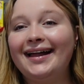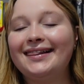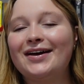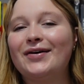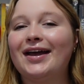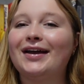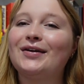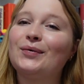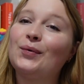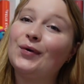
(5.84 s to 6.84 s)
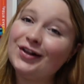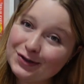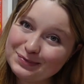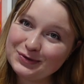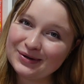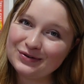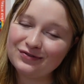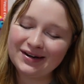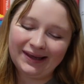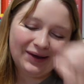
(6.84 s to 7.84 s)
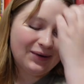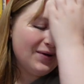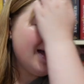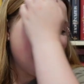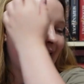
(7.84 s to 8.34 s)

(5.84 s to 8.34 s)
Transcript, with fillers: Hello and welcome to a new video.